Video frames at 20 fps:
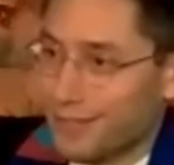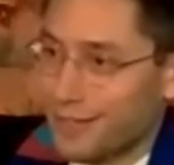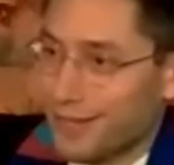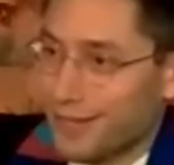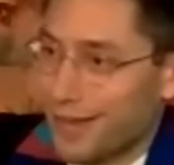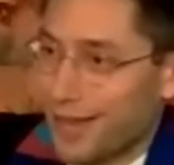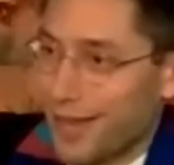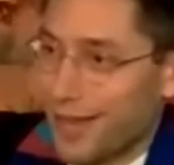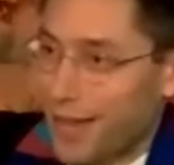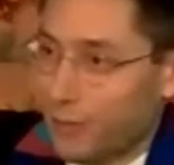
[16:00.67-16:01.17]

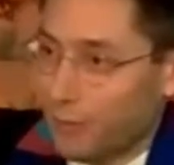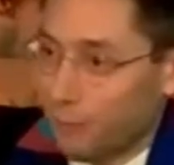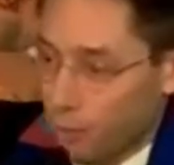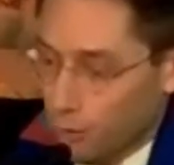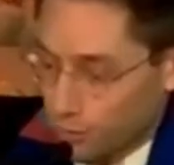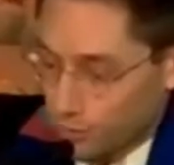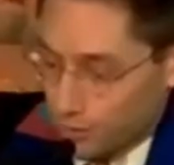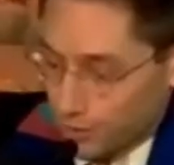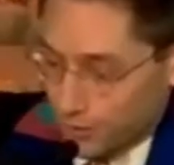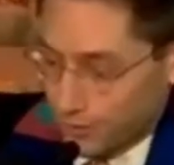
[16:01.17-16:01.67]
at
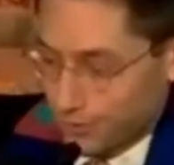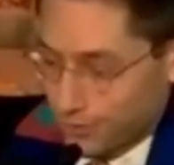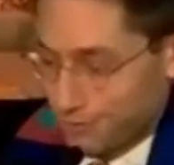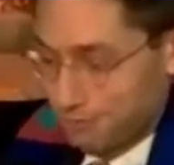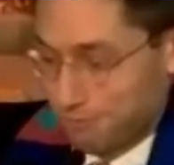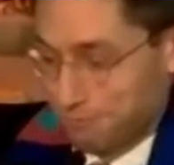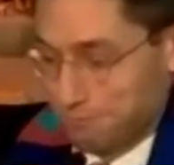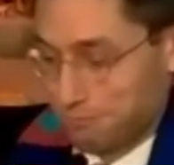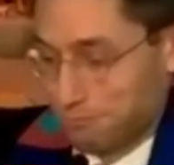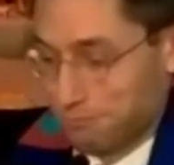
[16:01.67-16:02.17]
wokeness,
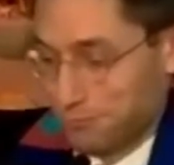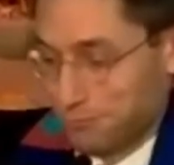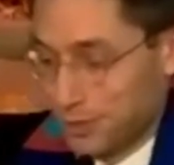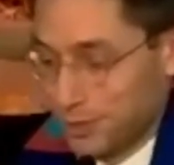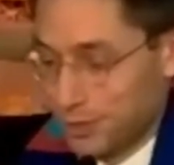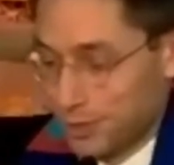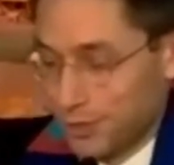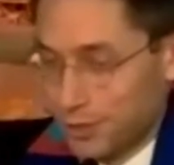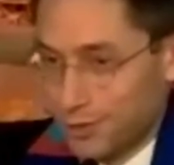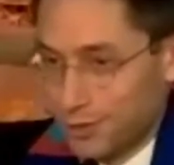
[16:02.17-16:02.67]

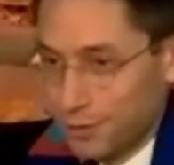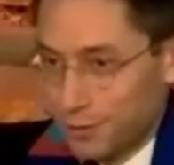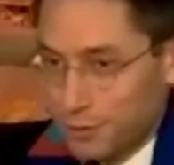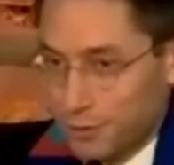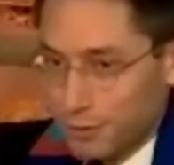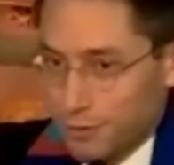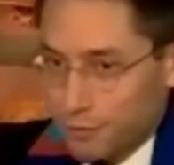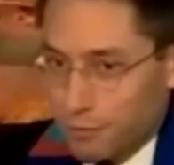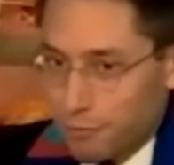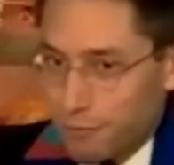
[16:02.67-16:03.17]

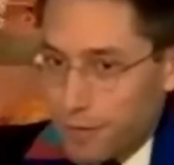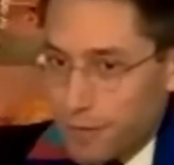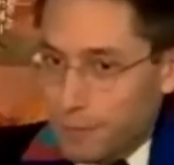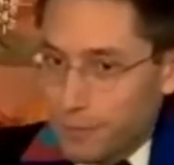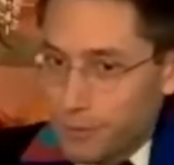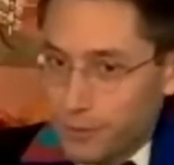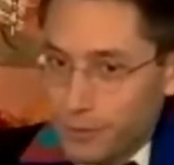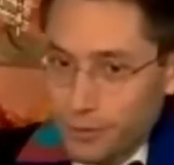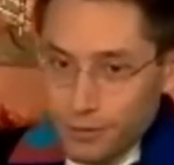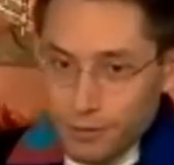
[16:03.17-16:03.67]

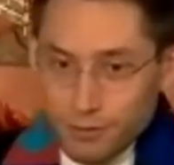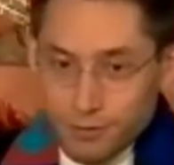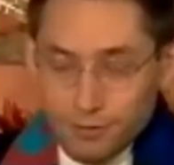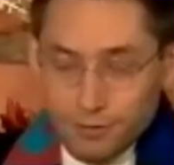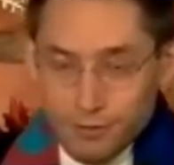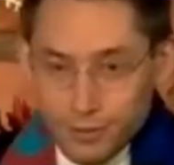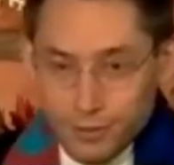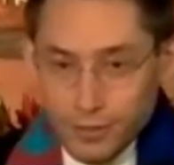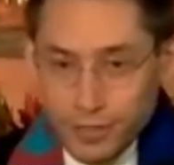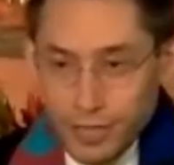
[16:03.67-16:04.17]
remember
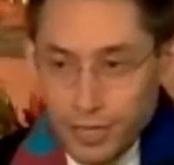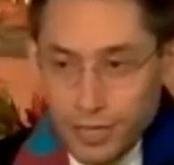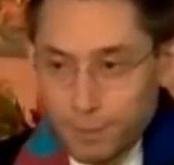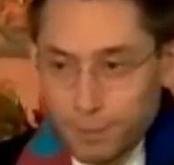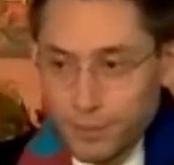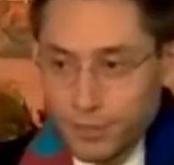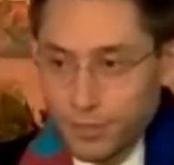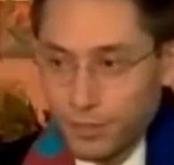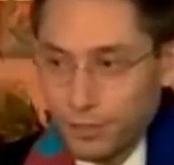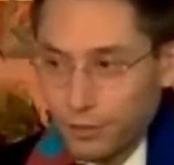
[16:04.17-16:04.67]
the
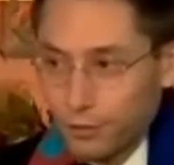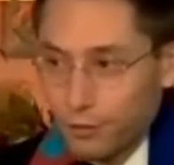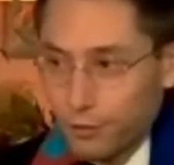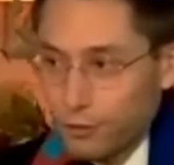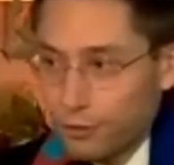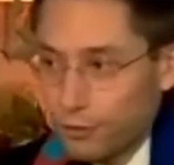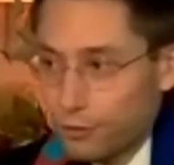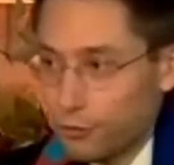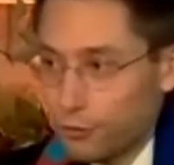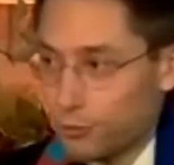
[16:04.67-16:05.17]
company
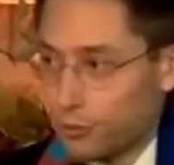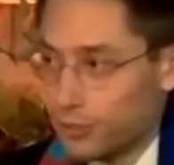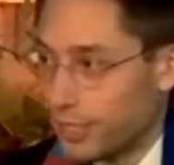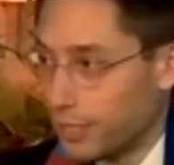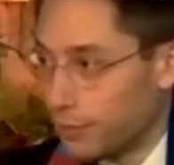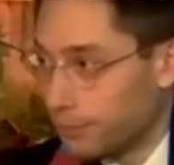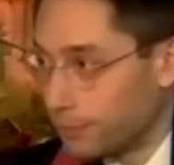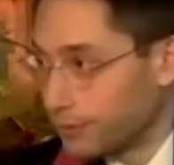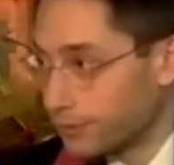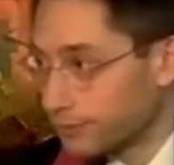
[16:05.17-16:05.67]
you
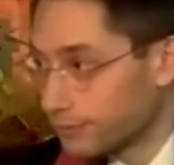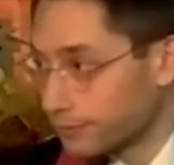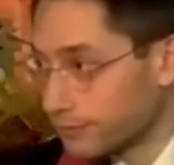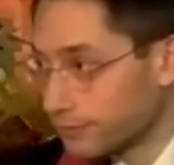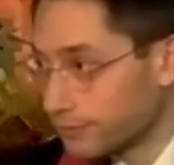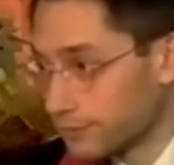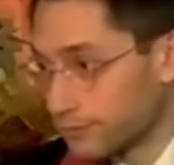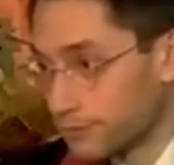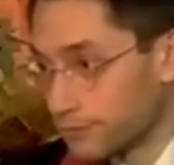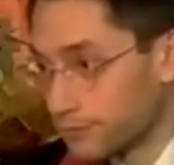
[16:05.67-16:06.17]
keep,
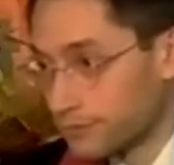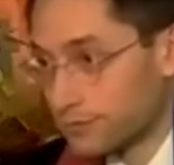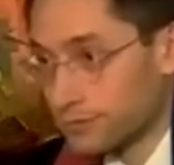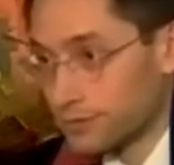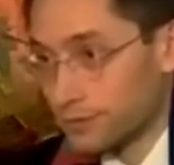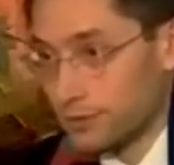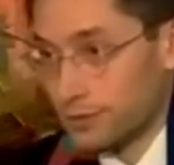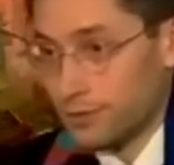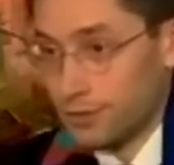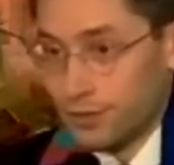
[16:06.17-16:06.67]

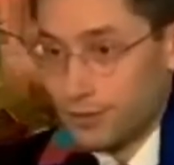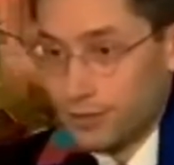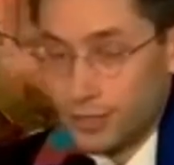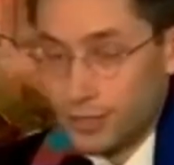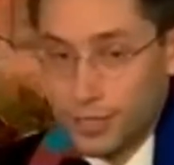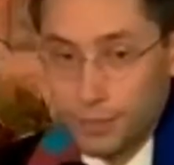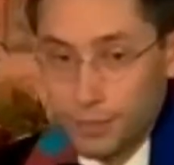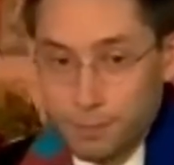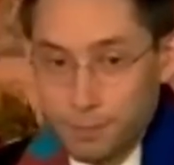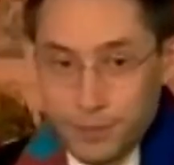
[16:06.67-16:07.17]
the
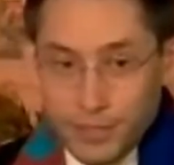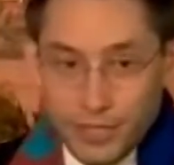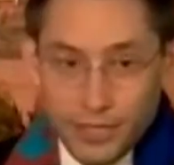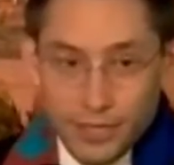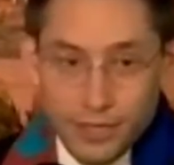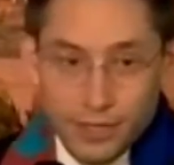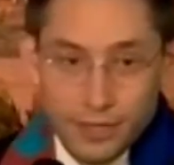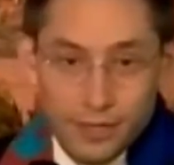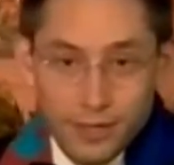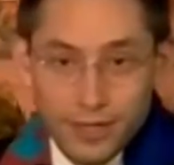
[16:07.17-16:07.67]

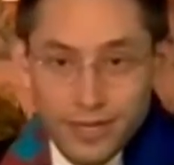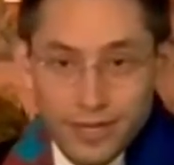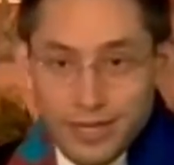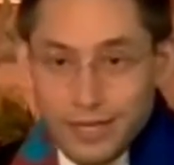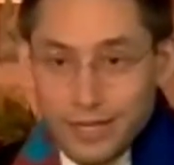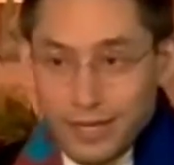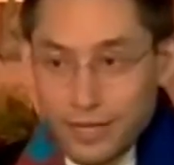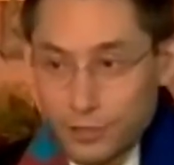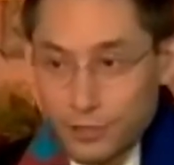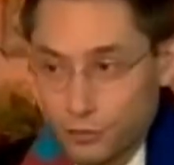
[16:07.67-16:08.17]
company in
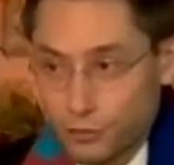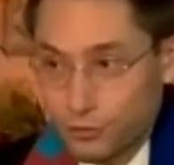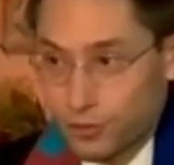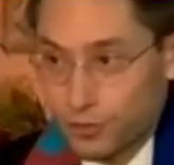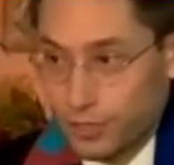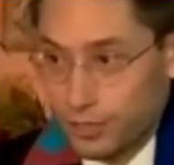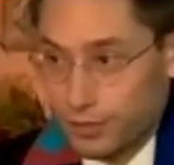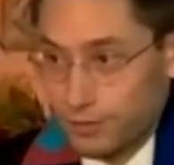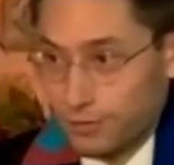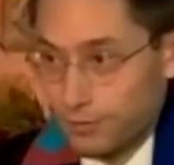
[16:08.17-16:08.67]

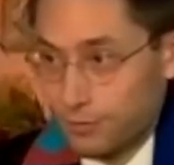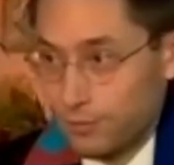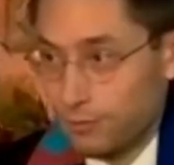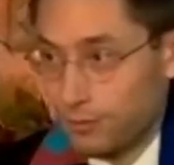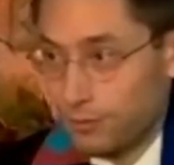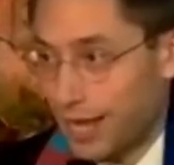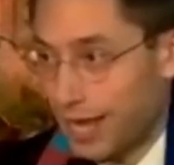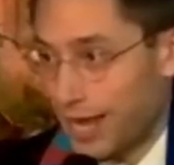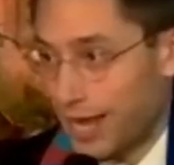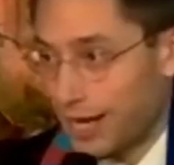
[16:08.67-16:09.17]
history who
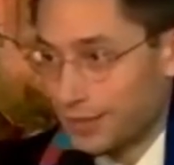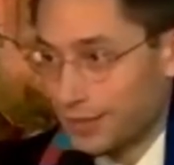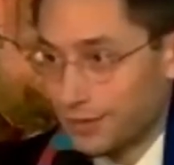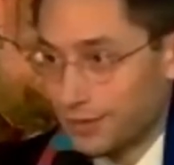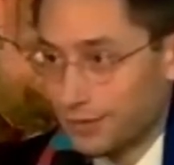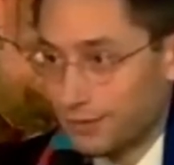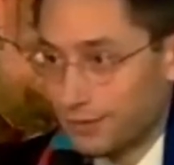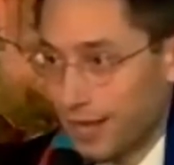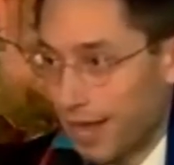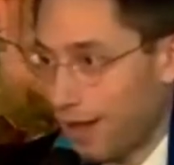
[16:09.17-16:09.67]

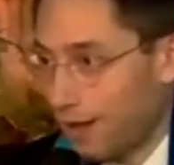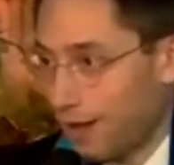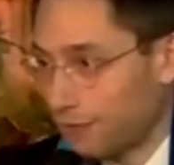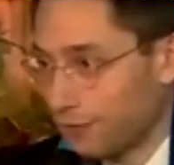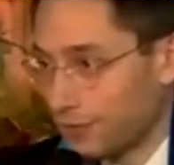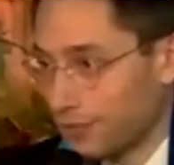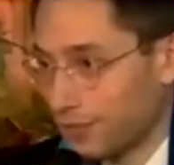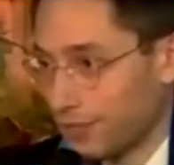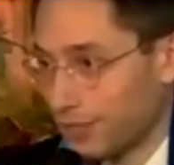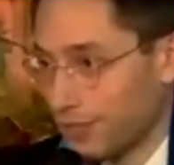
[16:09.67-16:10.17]

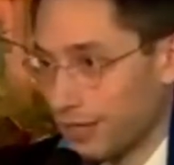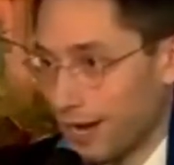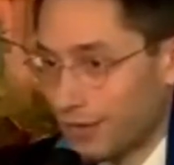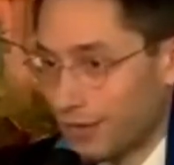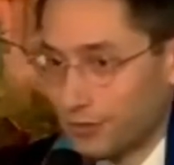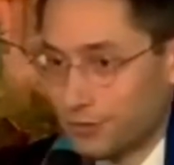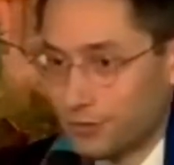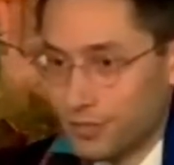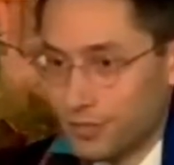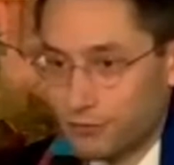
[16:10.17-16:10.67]
laughed at the
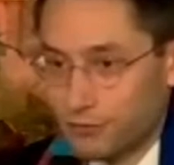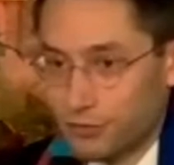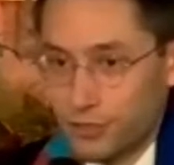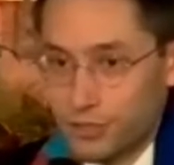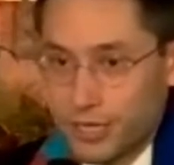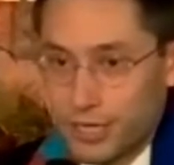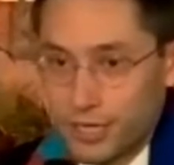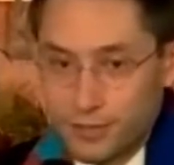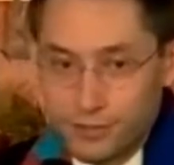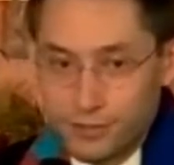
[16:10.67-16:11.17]

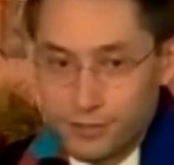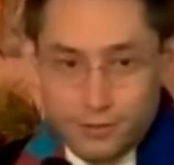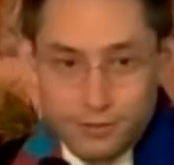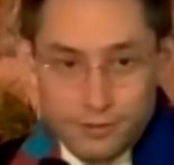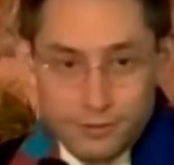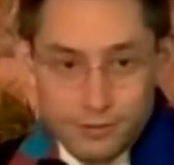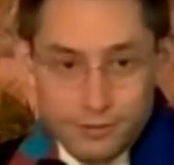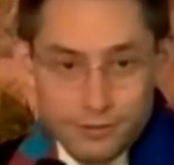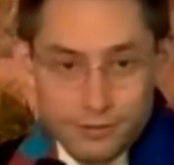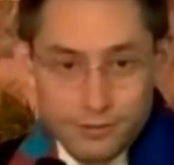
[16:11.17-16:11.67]

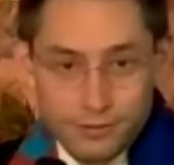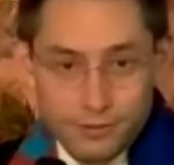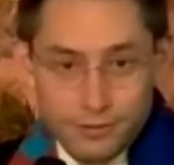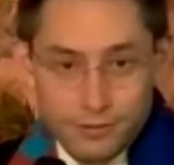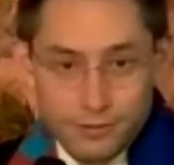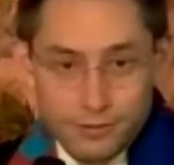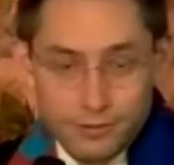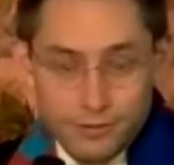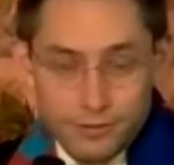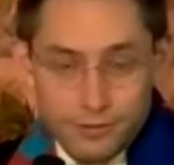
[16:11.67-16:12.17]
suffragists
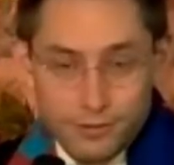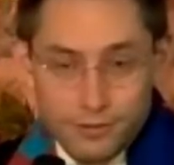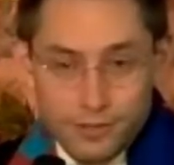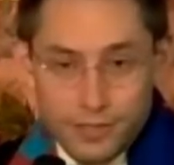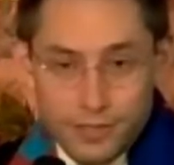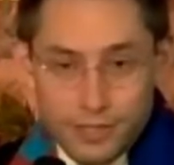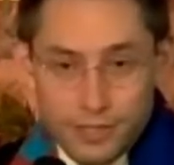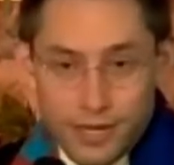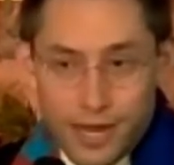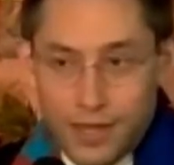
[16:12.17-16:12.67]

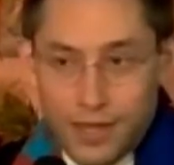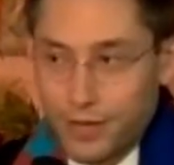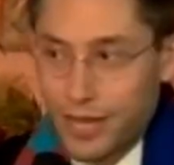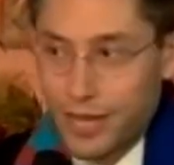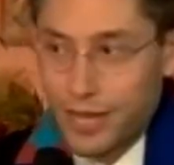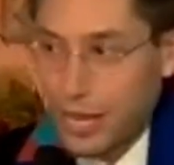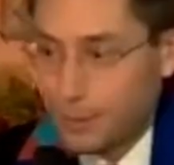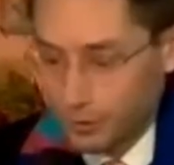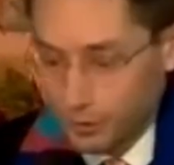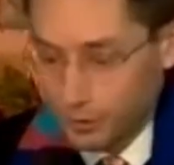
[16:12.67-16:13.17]
and the
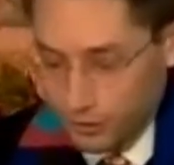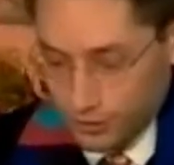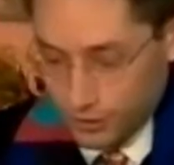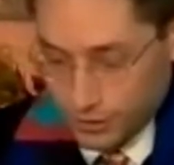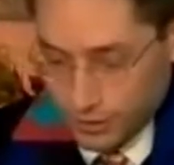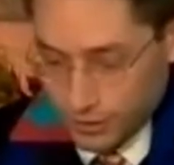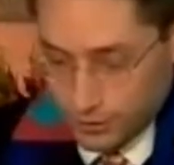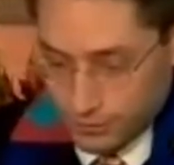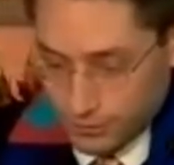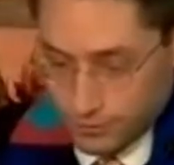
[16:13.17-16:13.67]

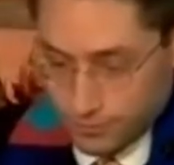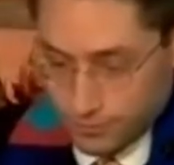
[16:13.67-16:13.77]
abolitionists.